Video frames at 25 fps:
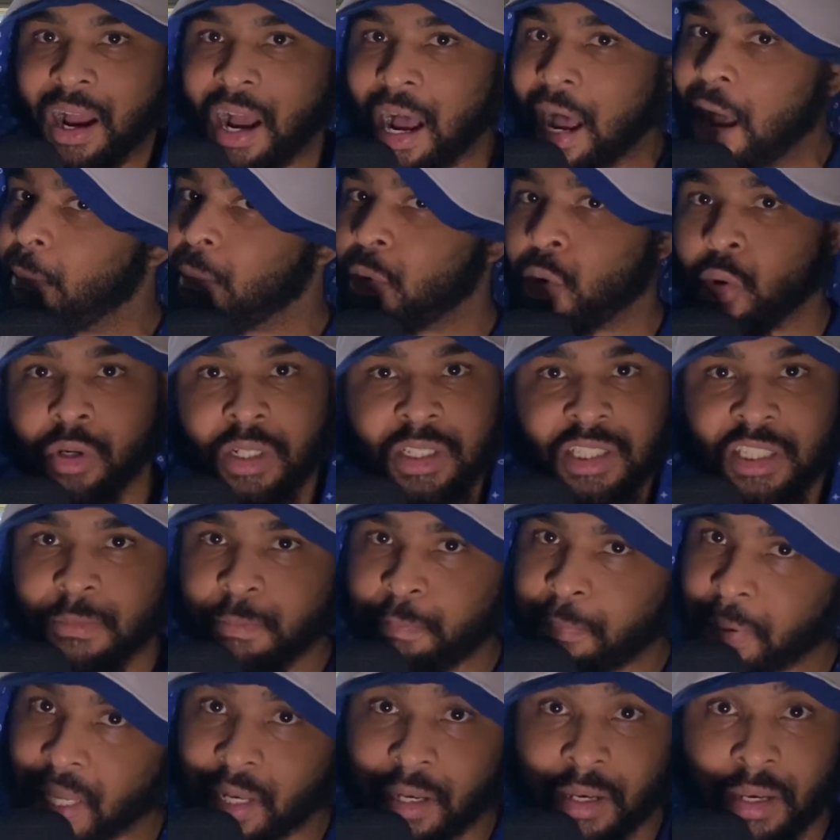I'm going to
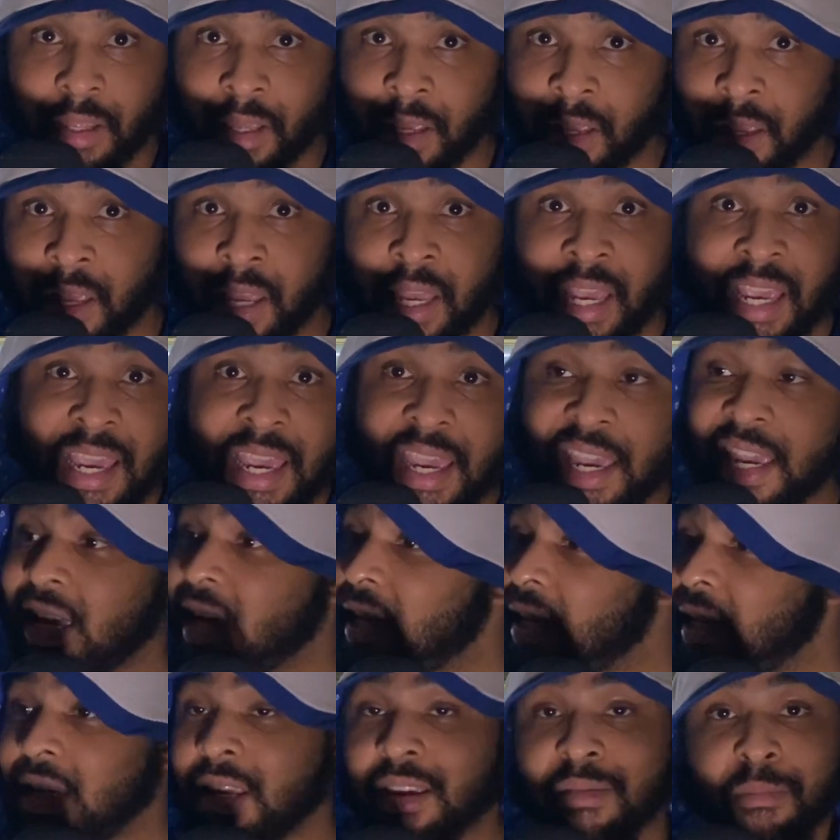spend
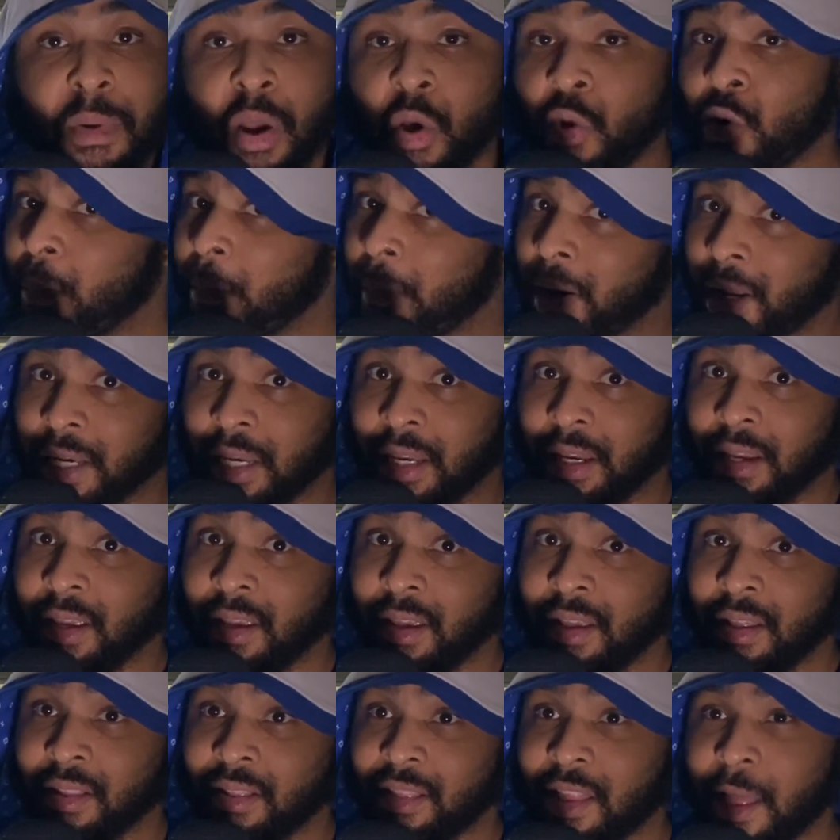any amount of money
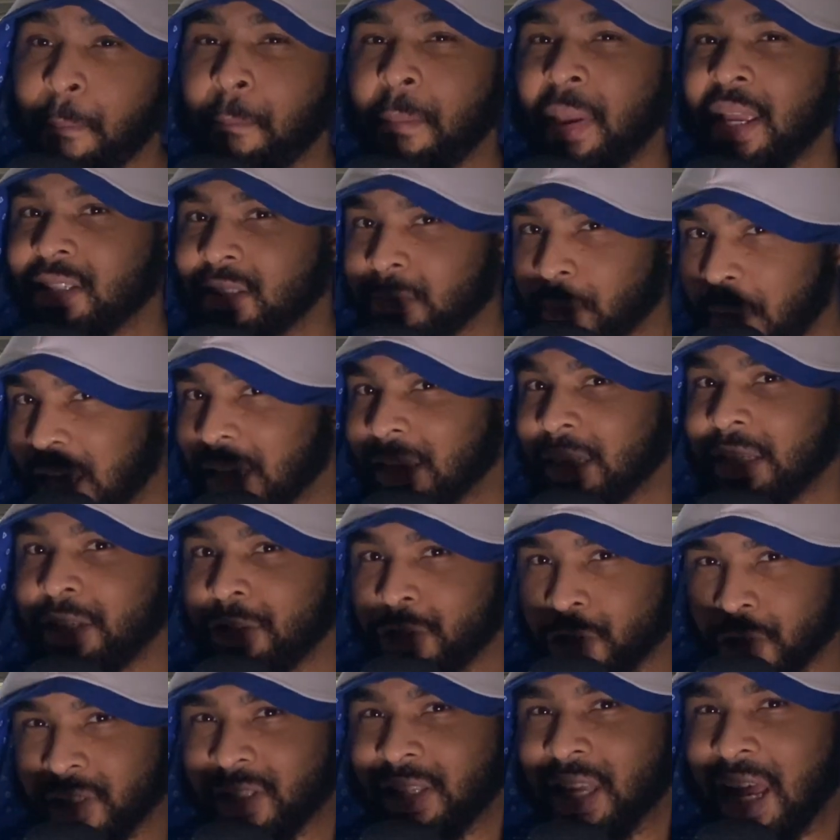that makes my
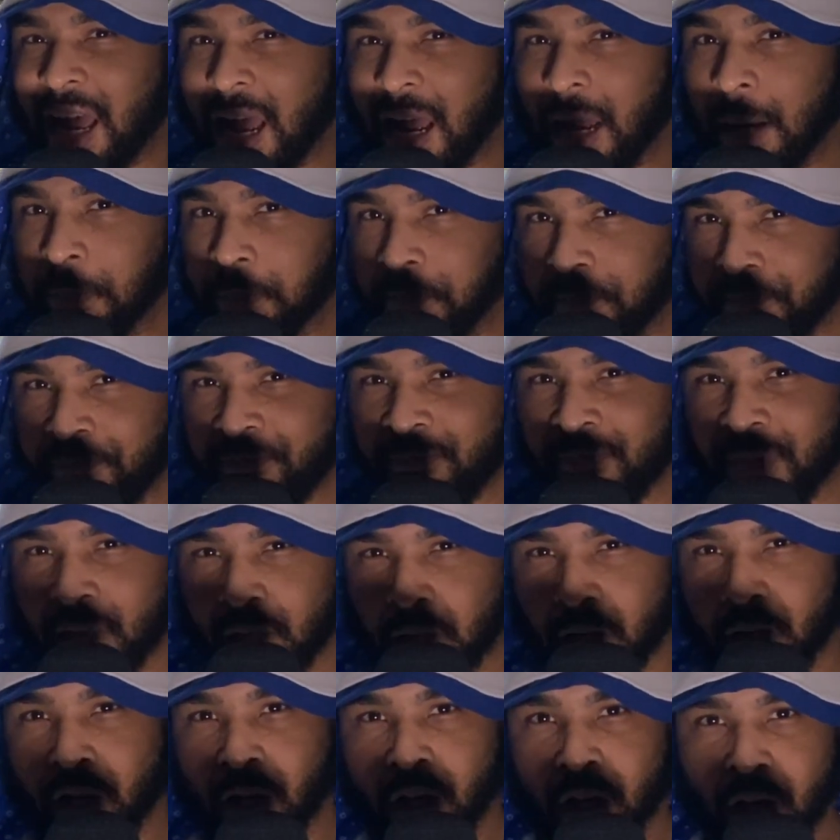leisure time
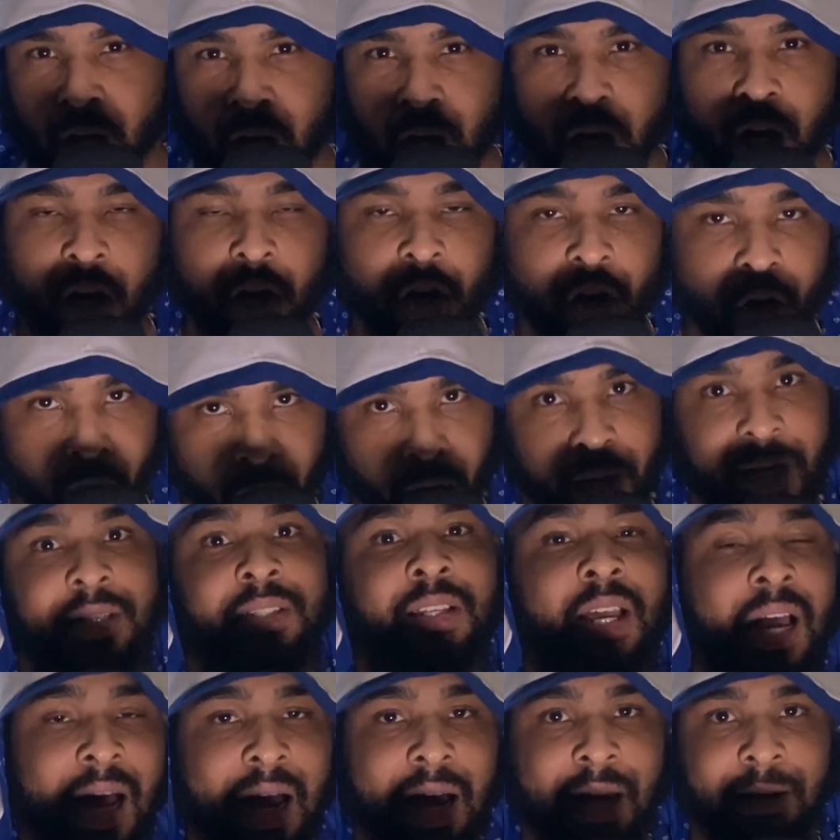a great
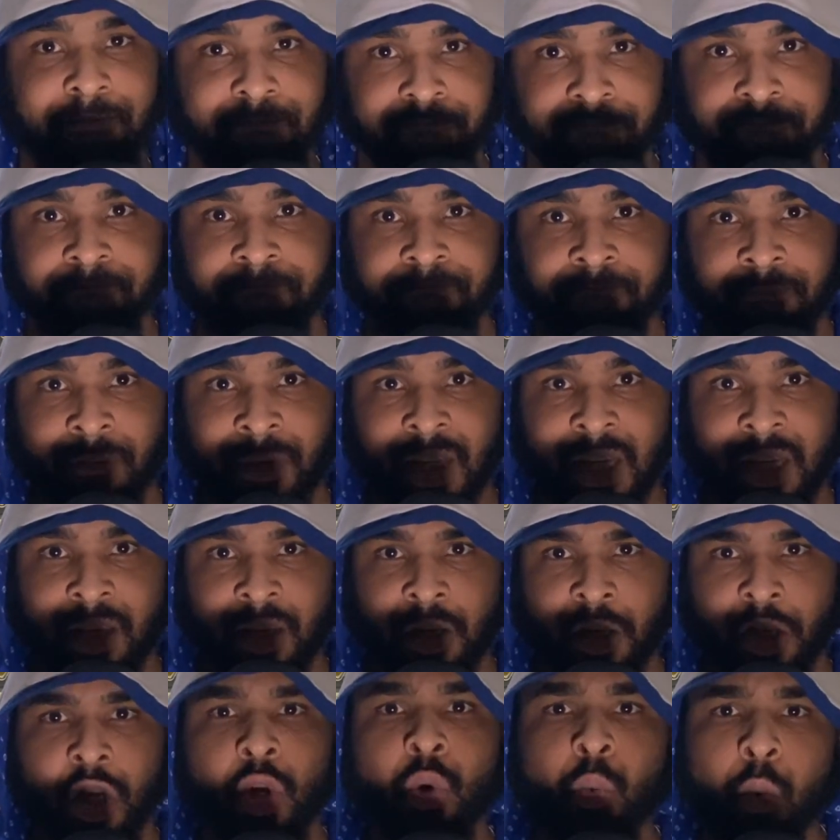time.
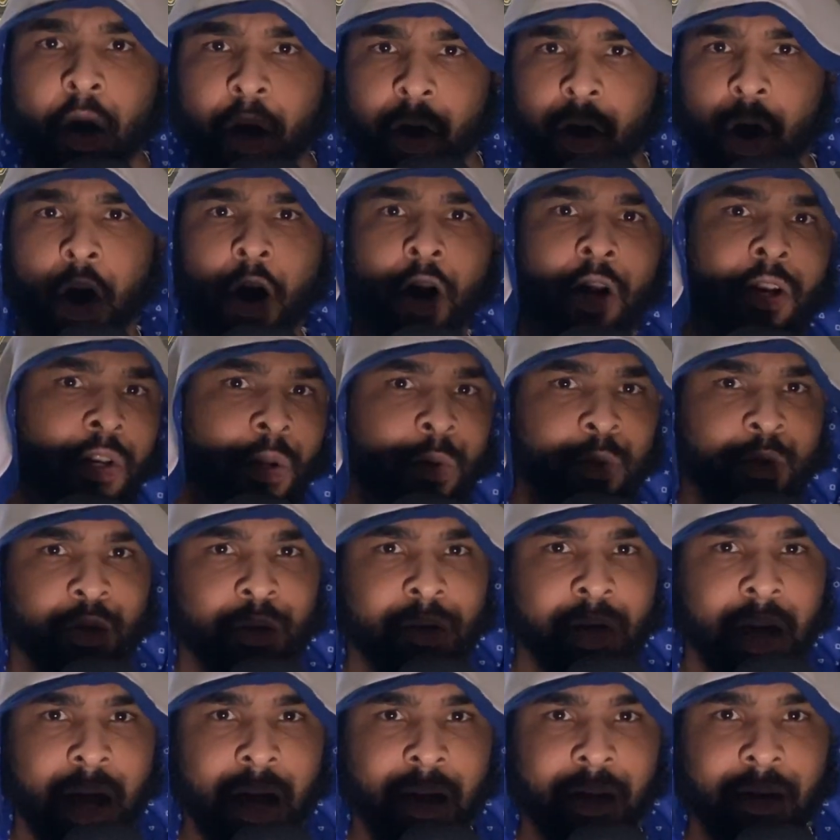You work hard, don't you,
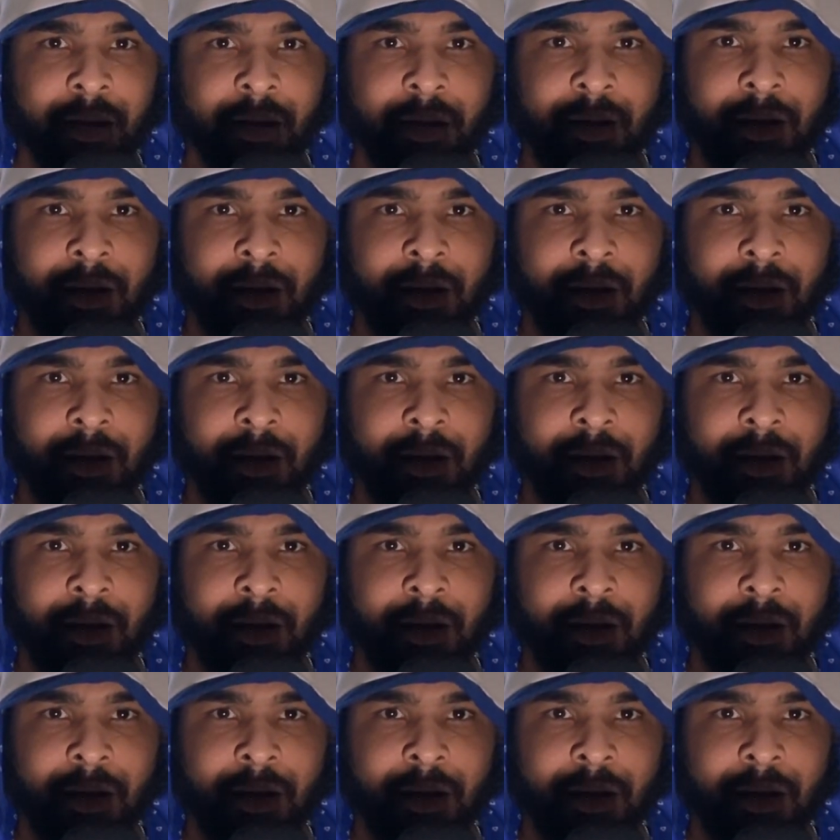Doc?